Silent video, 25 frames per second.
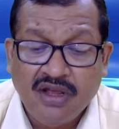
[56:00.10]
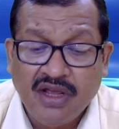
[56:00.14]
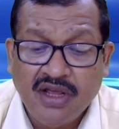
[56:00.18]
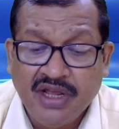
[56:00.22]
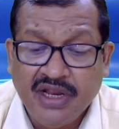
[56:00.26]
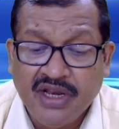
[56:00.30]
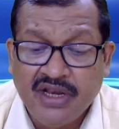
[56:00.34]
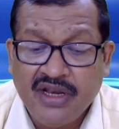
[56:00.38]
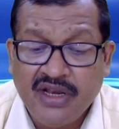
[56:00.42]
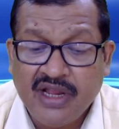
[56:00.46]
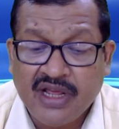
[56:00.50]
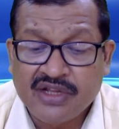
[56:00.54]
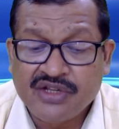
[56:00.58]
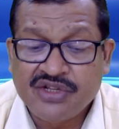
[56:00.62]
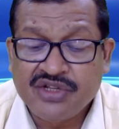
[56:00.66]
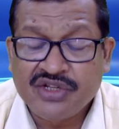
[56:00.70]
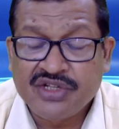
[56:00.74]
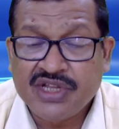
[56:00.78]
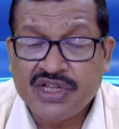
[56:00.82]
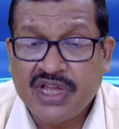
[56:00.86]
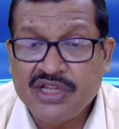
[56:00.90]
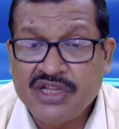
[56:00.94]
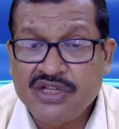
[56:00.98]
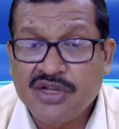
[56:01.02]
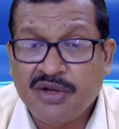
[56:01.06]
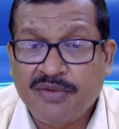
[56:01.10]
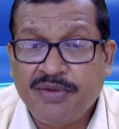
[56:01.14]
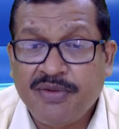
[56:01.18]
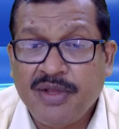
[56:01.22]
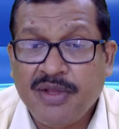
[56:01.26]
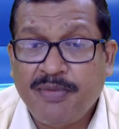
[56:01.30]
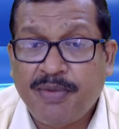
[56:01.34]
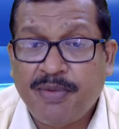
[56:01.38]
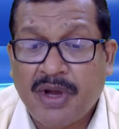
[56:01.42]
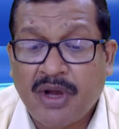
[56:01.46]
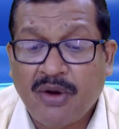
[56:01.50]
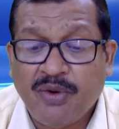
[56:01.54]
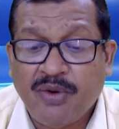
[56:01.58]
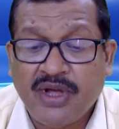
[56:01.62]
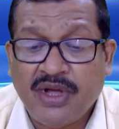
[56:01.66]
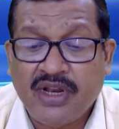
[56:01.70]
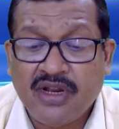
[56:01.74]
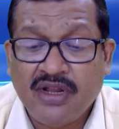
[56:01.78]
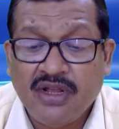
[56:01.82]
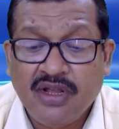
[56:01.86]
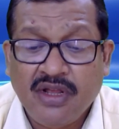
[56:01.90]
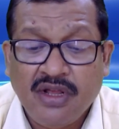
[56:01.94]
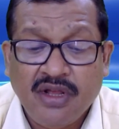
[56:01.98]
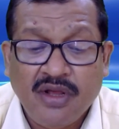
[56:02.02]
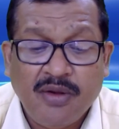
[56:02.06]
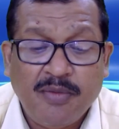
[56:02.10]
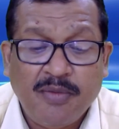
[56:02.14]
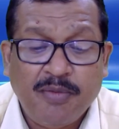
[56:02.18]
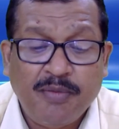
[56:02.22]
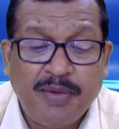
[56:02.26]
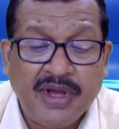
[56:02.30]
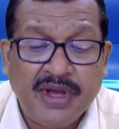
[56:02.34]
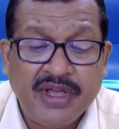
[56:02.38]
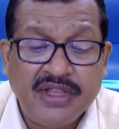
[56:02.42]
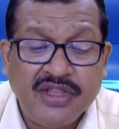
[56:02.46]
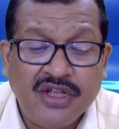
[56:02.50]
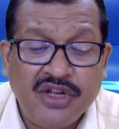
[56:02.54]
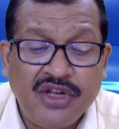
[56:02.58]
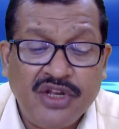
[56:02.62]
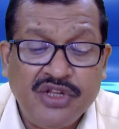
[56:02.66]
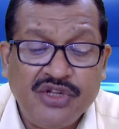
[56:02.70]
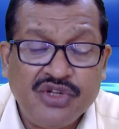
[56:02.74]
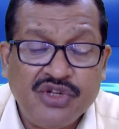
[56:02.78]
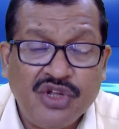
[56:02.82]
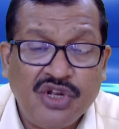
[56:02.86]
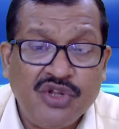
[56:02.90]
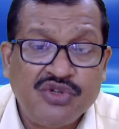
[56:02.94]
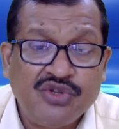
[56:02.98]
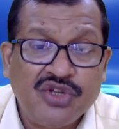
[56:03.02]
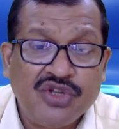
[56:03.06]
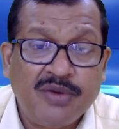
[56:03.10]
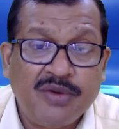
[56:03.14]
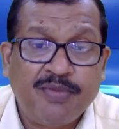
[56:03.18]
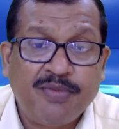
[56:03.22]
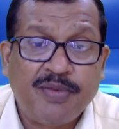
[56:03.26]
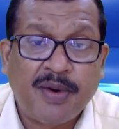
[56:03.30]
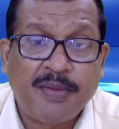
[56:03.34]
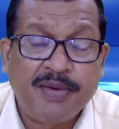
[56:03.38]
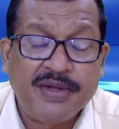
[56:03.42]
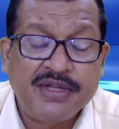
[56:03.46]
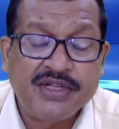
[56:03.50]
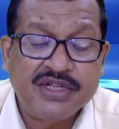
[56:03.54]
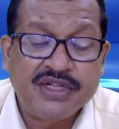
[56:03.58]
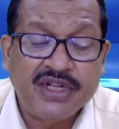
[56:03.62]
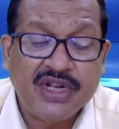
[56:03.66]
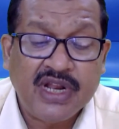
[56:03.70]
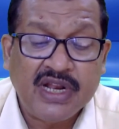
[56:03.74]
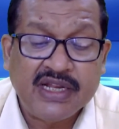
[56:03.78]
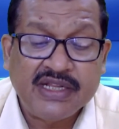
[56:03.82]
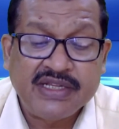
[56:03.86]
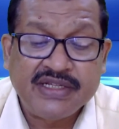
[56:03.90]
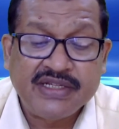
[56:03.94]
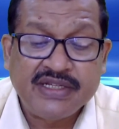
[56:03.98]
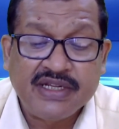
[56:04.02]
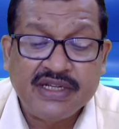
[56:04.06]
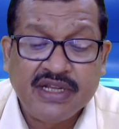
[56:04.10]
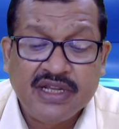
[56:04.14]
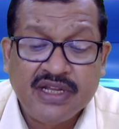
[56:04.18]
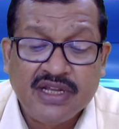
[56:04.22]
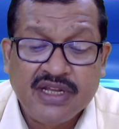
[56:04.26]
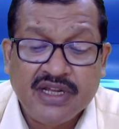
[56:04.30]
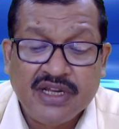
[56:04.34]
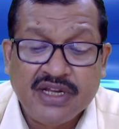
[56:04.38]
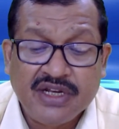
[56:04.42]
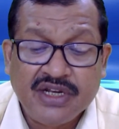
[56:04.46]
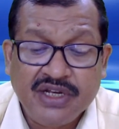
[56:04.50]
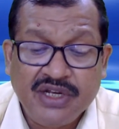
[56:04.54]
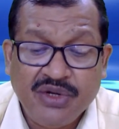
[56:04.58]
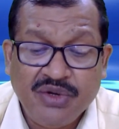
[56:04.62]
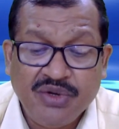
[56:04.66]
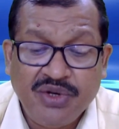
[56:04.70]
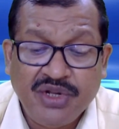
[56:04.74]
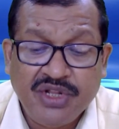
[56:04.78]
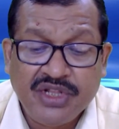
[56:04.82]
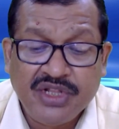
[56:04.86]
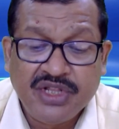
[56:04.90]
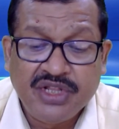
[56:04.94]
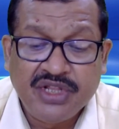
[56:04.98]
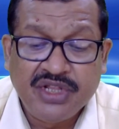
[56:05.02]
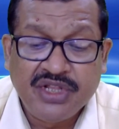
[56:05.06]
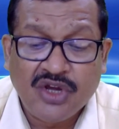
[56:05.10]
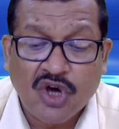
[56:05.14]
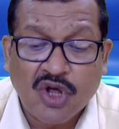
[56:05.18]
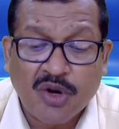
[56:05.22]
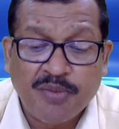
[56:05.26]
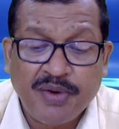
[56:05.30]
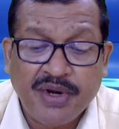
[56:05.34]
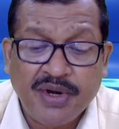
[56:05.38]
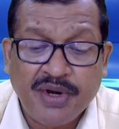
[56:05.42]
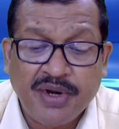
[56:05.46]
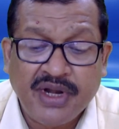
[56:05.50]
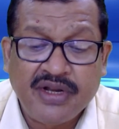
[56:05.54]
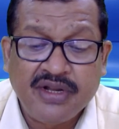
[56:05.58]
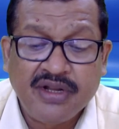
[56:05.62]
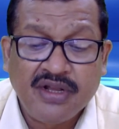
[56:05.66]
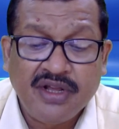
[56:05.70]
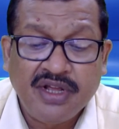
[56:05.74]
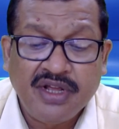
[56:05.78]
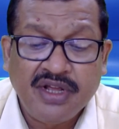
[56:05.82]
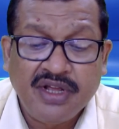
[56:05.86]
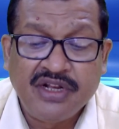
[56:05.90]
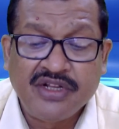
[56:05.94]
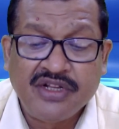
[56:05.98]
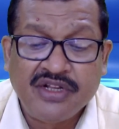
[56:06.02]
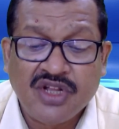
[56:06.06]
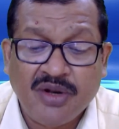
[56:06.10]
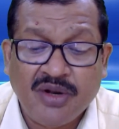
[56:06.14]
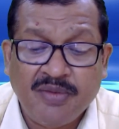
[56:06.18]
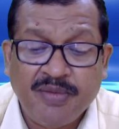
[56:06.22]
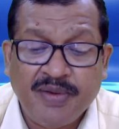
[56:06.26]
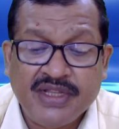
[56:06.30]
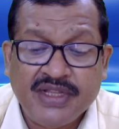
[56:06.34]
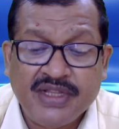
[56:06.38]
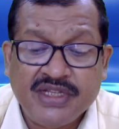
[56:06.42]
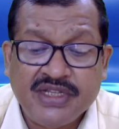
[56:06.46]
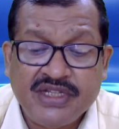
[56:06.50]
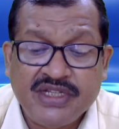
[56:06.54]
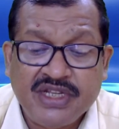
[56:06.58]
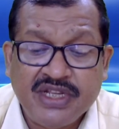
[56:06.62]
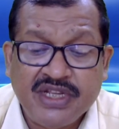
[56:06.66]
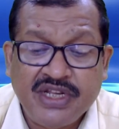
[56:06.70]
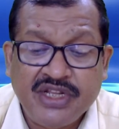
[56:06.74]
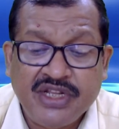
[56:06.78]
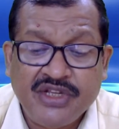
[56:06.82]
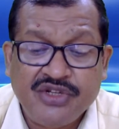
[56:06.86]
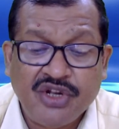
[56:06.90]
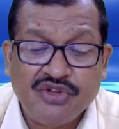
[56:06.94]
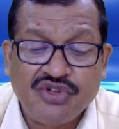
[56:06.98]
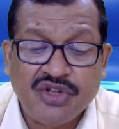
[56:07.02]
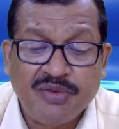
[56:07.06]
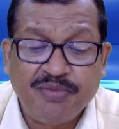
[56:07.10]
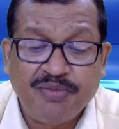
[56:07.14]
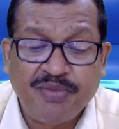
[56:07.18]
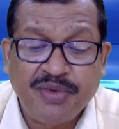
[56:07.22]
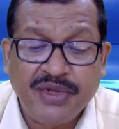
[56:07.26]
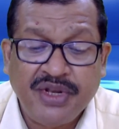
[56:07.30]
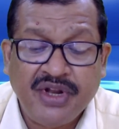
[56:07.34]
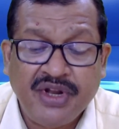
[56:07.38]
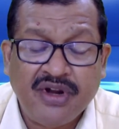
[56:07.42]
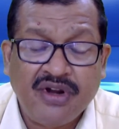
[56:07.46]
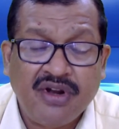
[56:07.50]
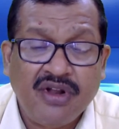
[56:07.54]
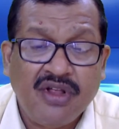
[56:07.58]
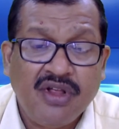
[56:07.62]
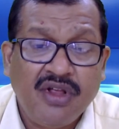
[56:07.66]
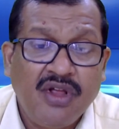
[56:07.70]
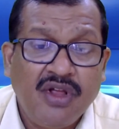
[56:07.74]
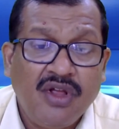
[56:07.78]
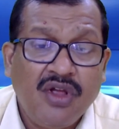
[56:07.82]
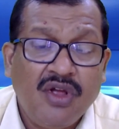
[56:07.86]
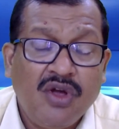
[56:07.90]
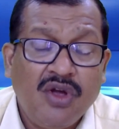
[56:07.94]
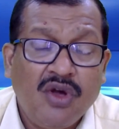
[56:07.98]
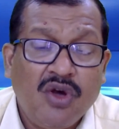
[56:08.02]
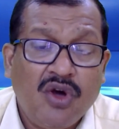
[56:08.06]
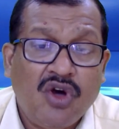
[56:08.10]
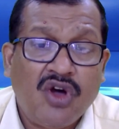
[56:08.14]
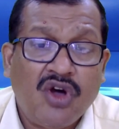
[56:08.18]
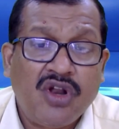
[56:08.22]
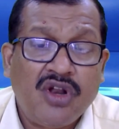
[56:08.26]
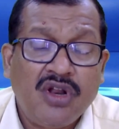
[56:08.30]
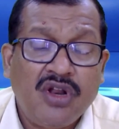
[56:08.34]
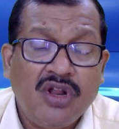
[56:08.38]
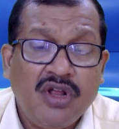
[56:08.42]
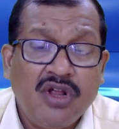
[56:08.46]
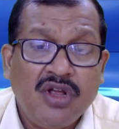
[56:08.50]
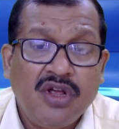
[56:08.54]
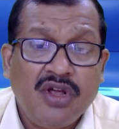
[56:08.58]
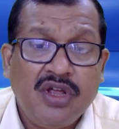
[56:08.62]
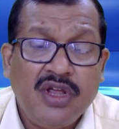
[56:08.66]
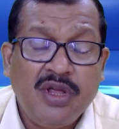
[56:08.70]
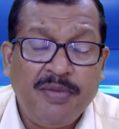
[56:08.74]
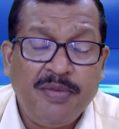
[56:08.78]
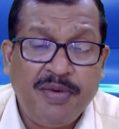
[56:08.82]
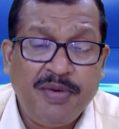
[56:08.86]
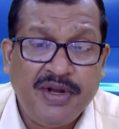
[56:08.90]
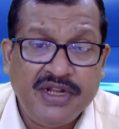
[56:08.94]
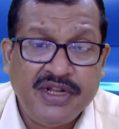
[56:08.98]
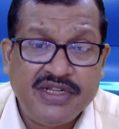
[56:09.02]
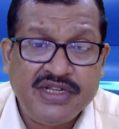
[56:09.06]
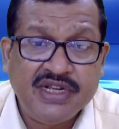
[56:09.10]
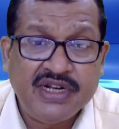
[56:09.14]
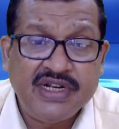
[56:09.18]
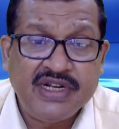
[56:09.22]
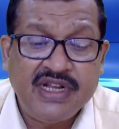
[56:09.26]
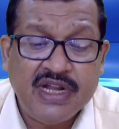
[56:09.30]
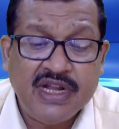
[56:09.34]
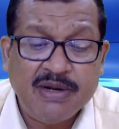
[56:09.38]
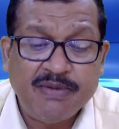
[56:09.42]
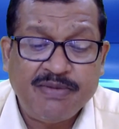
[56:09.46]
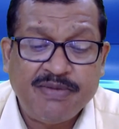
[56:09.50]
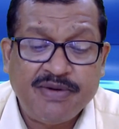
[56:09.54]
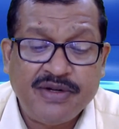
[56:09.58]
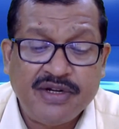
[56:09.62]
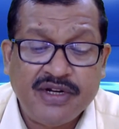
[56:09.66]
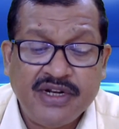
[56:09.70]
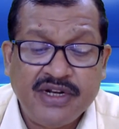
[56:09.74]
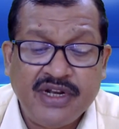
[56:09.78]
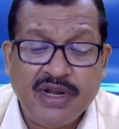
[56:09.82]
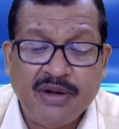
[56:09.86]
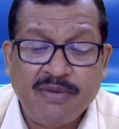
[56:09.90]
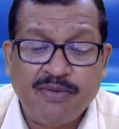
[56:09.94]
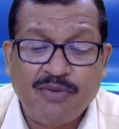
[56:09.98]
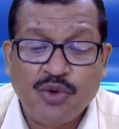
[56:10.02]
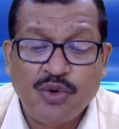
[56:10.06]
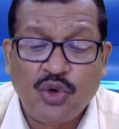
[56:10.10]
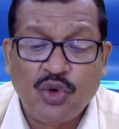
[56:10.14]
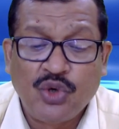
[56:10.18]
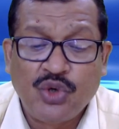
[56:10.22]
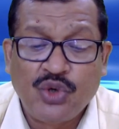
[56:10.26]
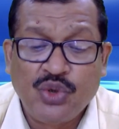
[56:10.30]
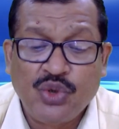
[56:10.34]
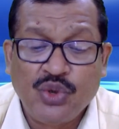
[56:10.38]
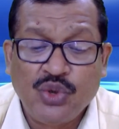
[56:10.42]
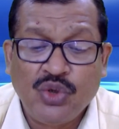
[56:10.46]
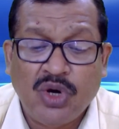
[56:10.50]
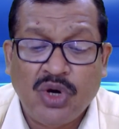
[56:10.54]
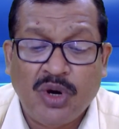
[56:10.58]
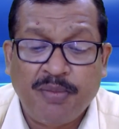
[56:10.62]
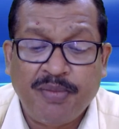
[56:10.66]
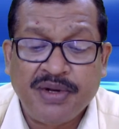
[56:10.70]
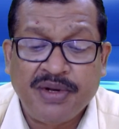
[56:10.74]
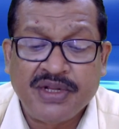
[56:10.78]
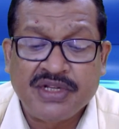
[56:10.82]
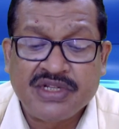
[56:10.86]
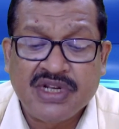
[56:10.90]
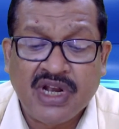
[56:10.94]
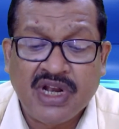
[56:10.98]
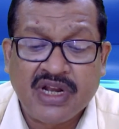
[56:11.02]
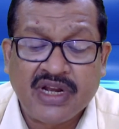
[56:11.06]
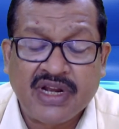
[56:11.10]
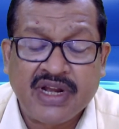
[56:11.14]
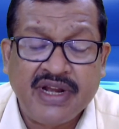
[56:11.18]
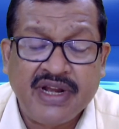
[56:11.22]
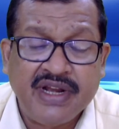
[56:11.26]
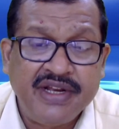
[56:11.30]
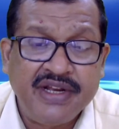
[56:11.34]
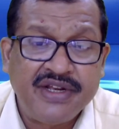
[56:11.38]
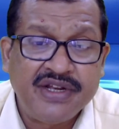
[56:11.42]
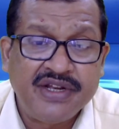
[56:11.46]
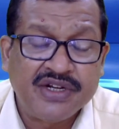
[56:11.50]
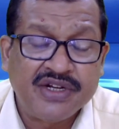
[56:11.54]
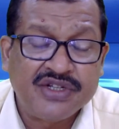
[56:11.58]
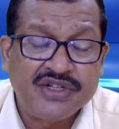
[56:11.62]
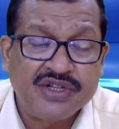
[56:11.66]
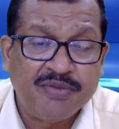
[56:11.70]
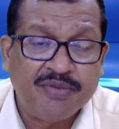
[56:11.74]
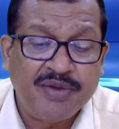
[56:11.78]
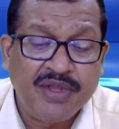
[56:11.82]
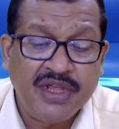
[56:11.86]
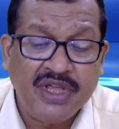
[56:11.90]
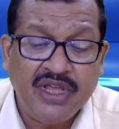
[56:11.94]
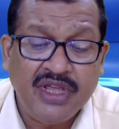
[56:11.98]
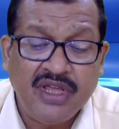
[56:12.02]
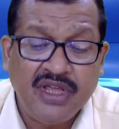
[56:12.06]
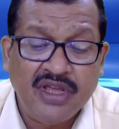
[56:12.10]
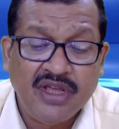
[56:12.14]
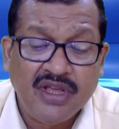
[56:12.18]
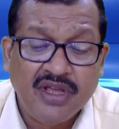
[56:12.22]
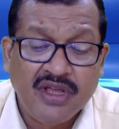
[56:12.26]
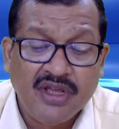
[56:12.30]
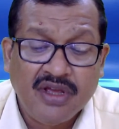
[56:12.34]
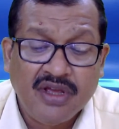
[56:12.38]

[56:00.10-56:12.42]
in exercise of the power by the resolution professionals during the corporate insolvency resolution period, or if it is a debt owed to operational creditors of the